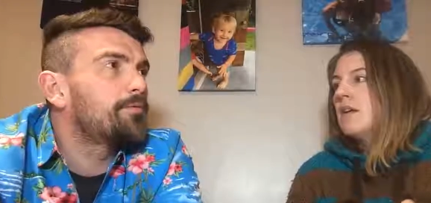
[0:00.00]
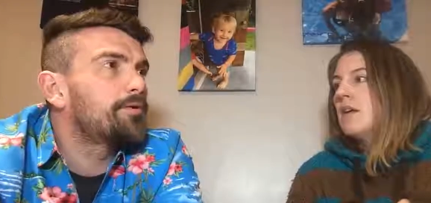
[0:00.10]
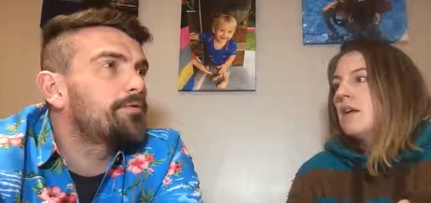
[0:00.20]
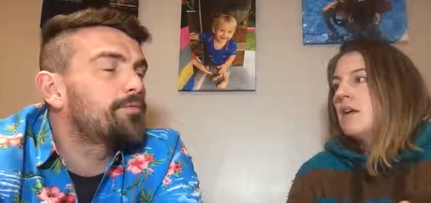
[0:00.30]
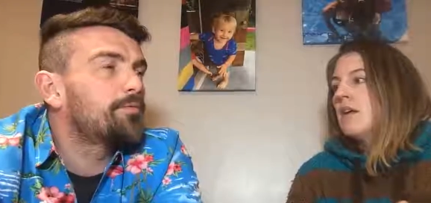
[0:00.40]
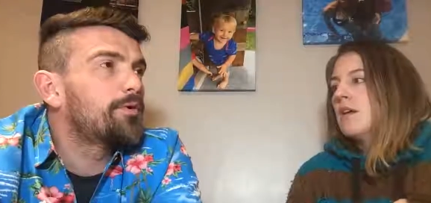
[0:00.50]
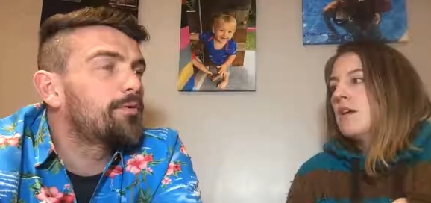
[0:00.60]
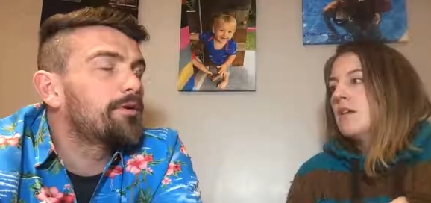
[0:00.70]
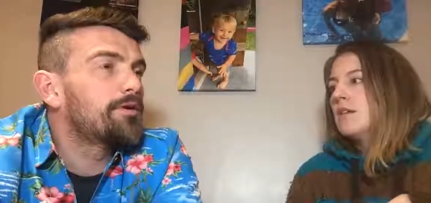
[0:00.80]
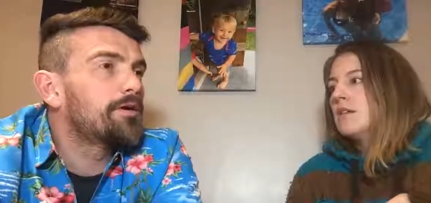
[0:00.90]
Speaker 1: we were, we
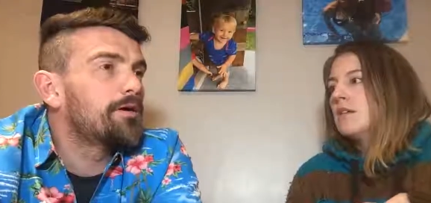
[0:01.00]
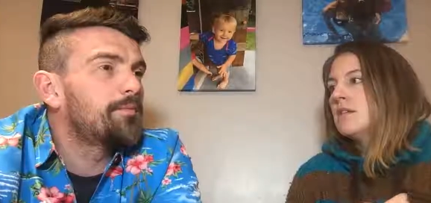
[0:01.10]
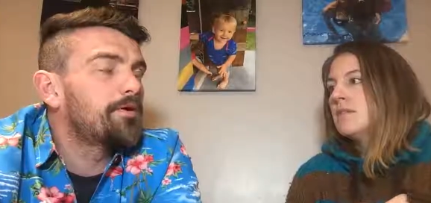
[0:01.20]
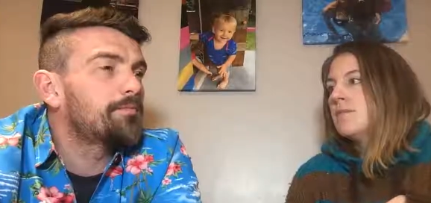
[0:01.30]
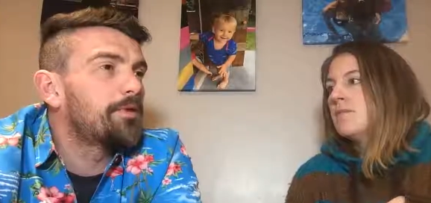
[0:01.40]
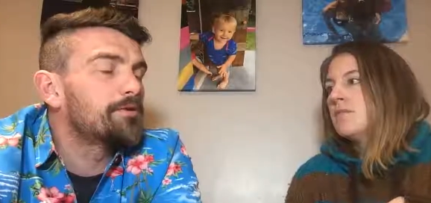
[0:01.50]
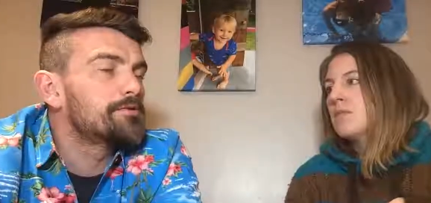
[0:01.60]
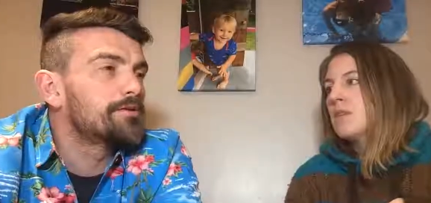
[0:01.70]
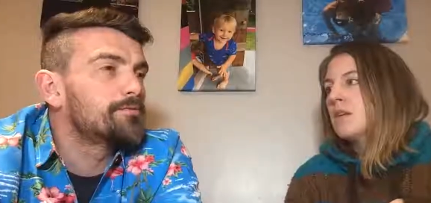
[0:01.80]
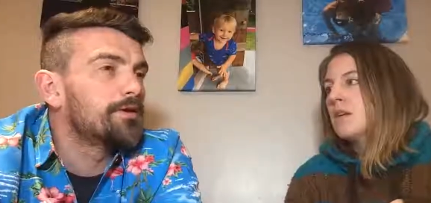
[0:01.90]
were looking at a blog
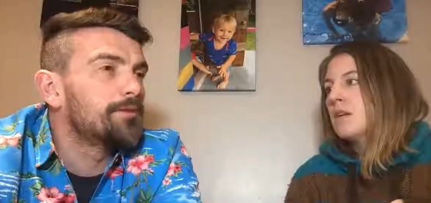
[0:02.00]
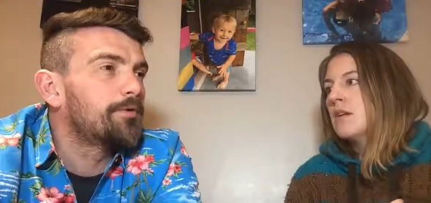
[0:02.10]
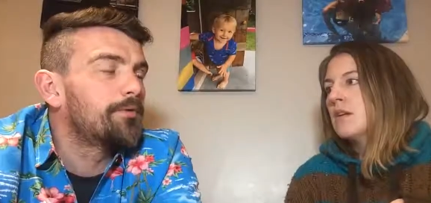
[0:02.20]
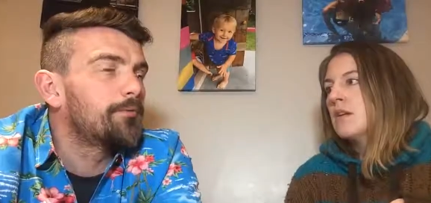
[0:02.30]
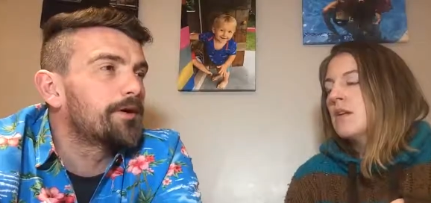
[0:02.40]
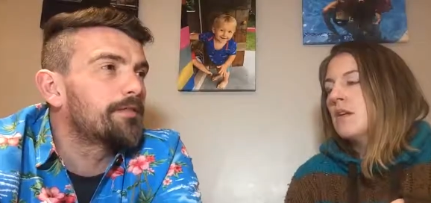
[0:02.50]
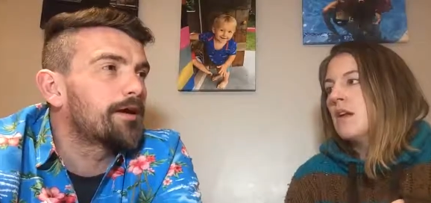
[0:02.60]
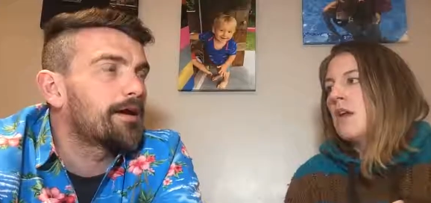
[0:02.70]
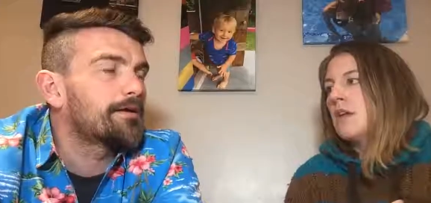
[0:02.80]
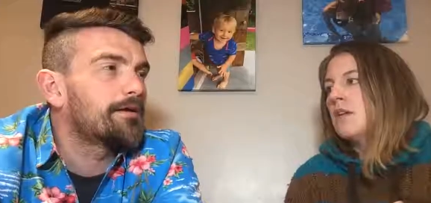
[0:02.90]
post this week, weren't we? And
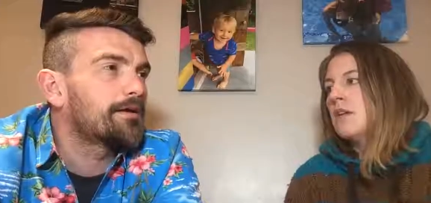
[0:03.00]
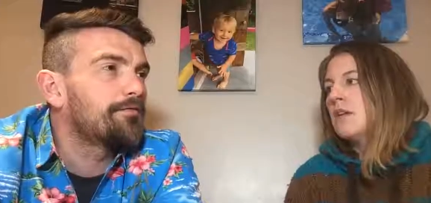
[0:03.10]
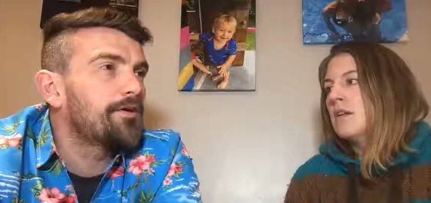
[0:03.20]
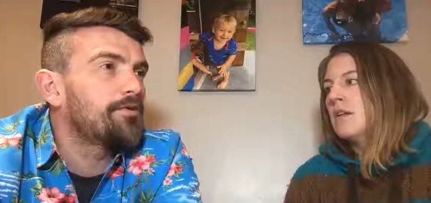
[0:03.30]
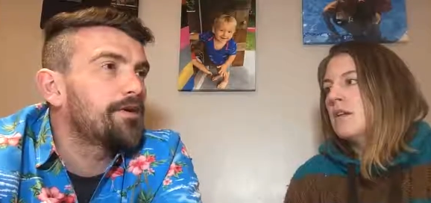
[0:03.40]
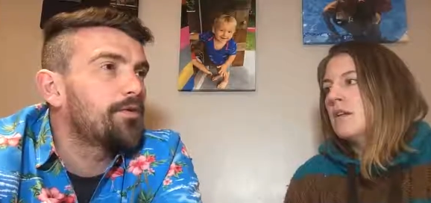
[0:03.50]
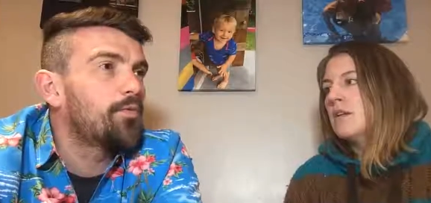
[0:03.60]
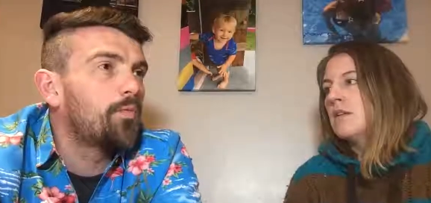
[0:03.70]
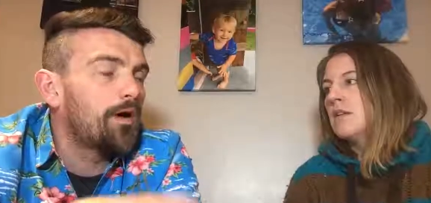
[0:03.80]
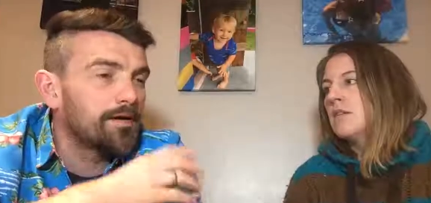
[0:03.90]
they yeah. had like a very
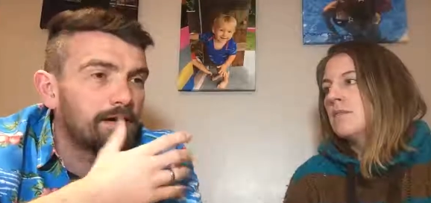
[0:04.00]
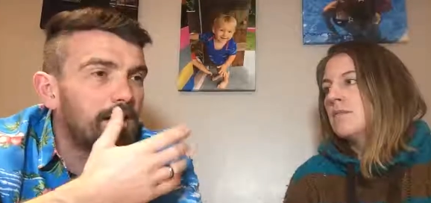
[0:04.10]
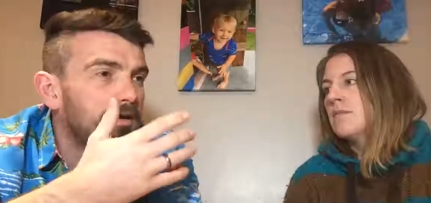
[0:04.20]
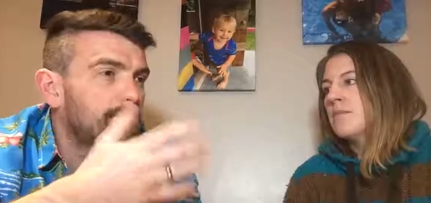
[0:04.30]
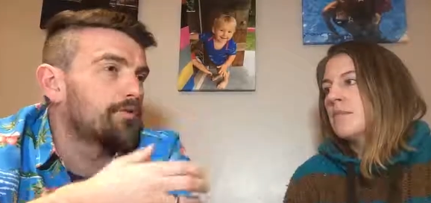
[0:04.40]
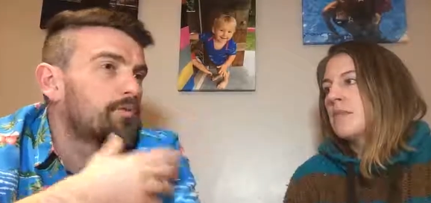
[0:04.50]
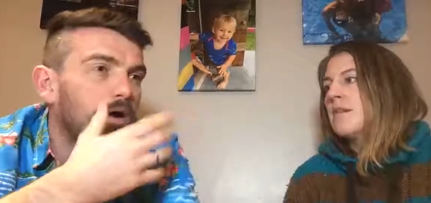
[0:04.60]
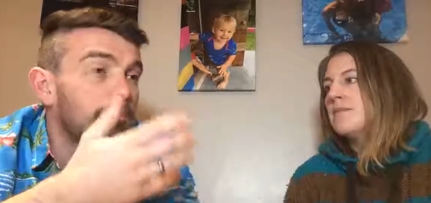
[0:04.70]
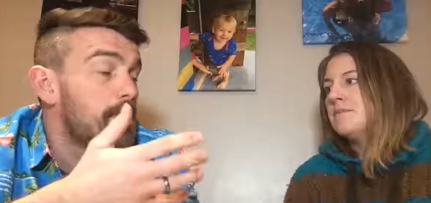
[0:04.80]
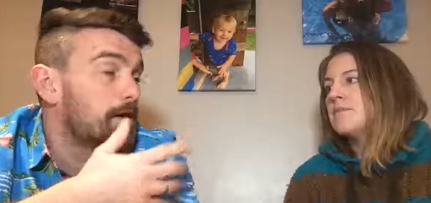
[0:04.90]
white ivory
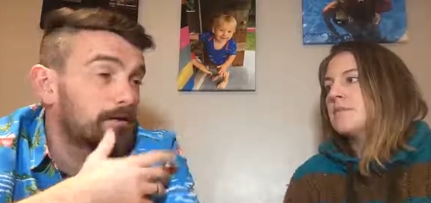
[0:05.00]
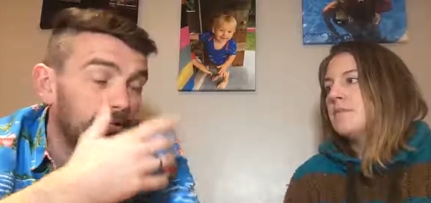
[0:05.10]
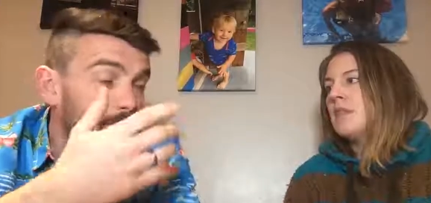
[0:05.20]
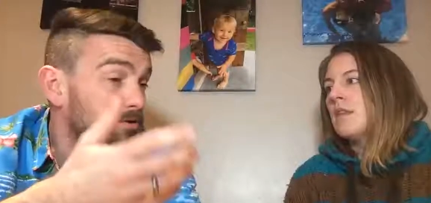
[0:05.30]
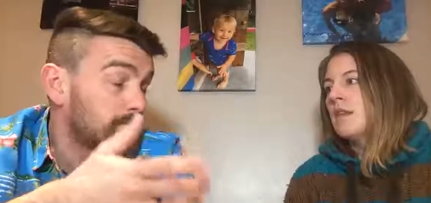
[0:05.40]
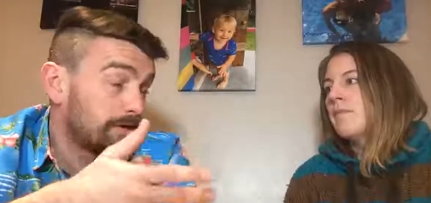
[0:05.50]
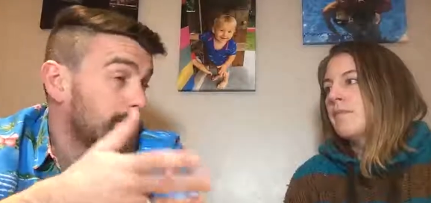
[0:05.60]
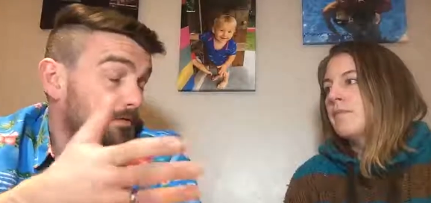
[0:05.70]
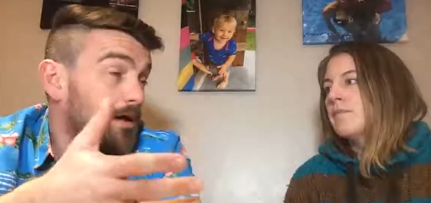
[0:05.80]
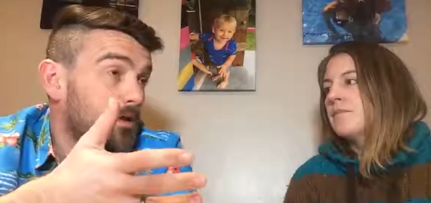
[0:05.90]
white marquee, which
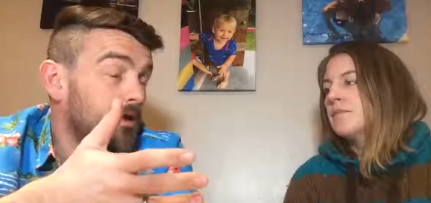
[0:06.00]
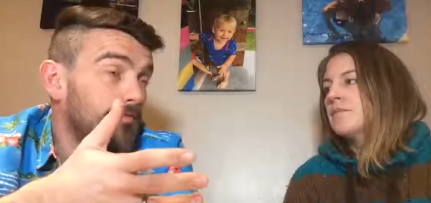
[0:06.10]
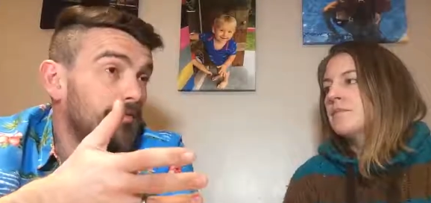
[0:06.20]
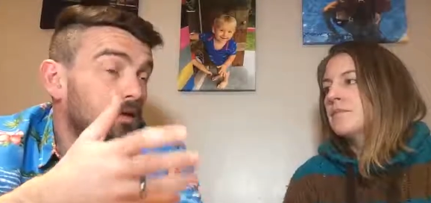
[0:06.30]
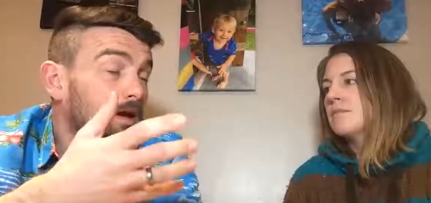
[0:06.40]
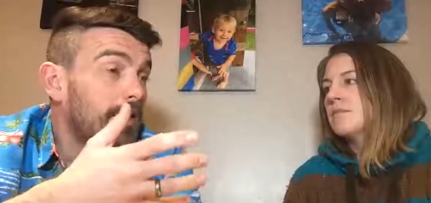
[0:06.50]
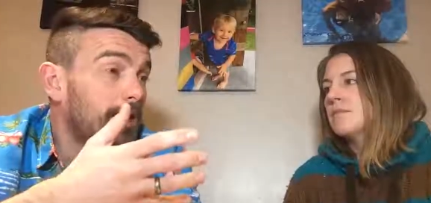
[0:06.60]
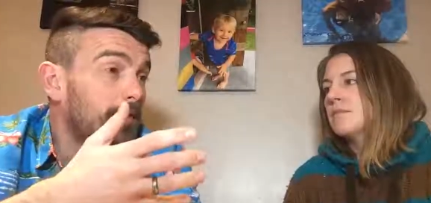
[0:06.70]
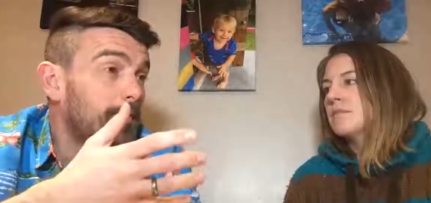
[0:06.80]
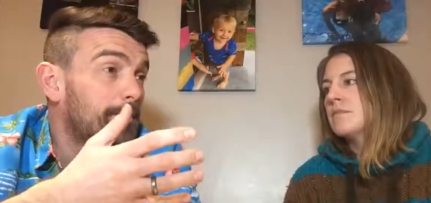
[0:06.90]
I, I love,
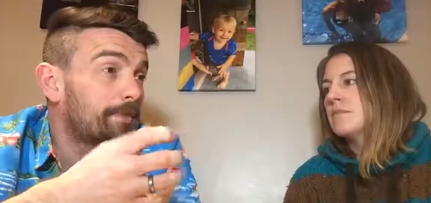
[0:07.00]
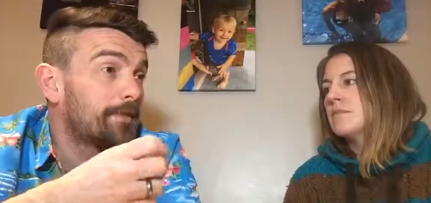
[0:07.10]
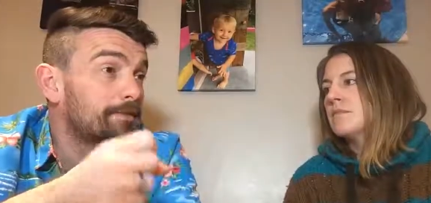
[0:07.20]
um, but they